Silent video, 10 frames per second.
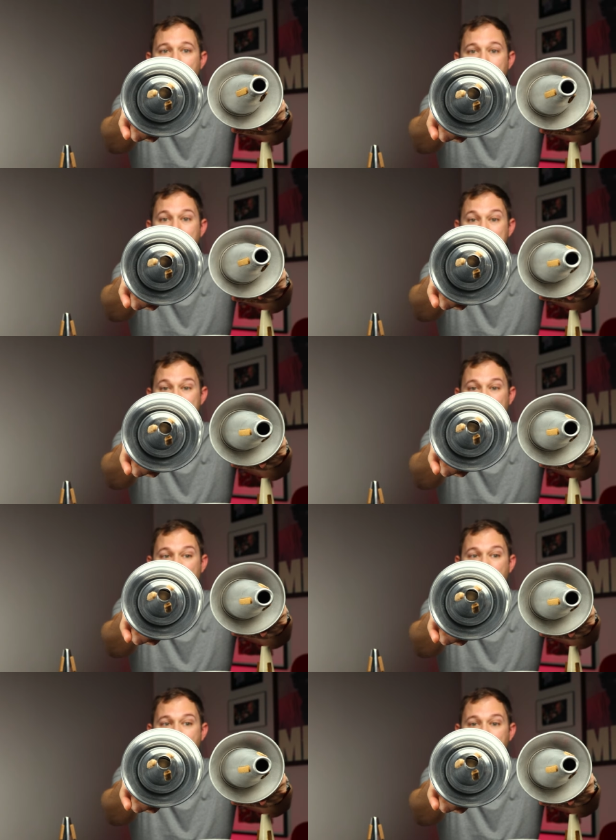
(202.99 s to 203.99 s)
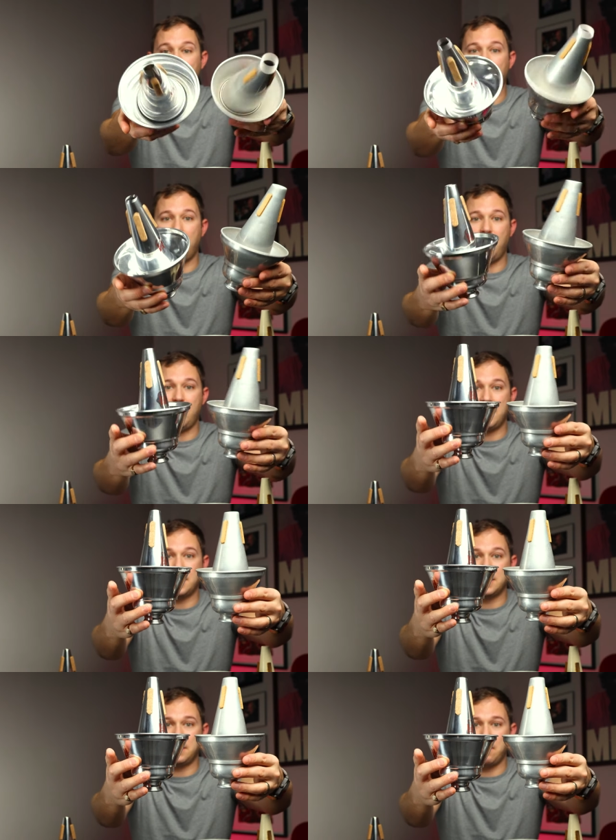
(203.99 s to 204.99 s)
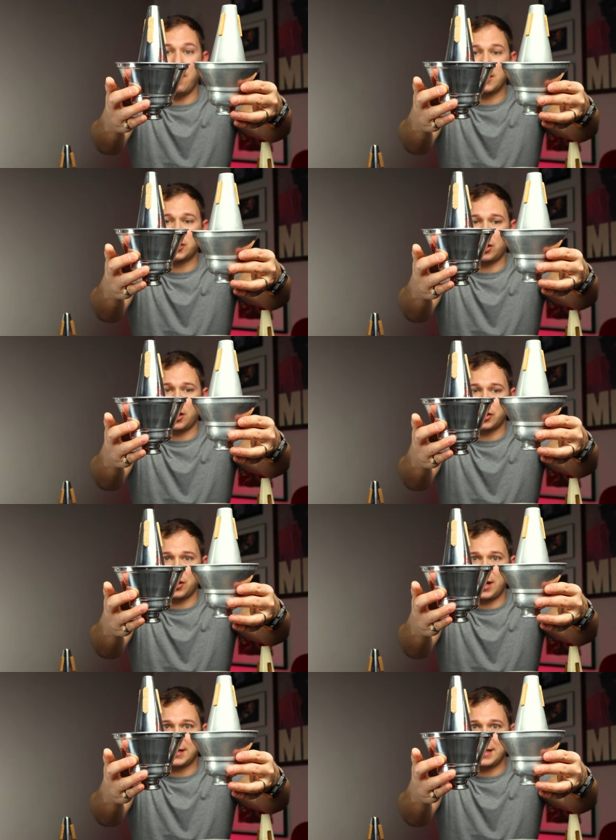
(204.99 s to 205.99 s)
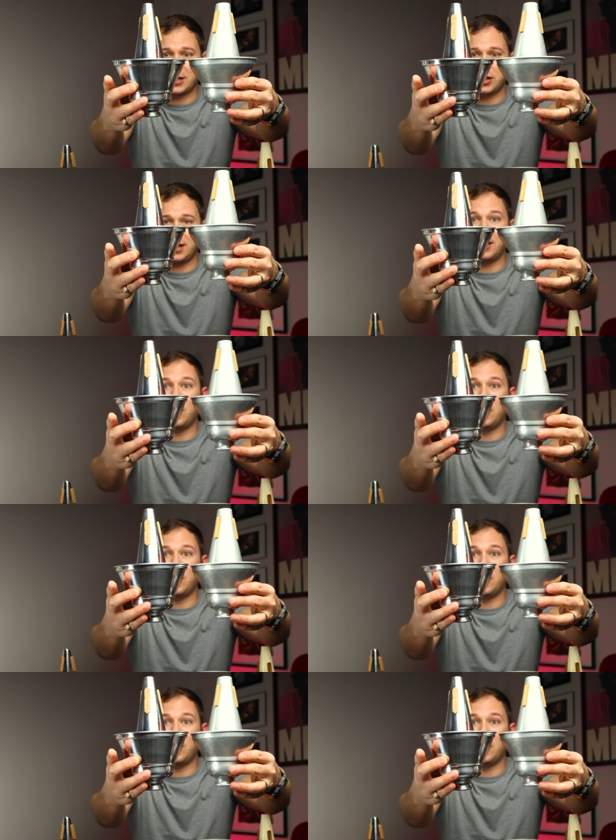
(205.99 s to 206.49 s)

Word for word: of the cup is much larger and it's actually a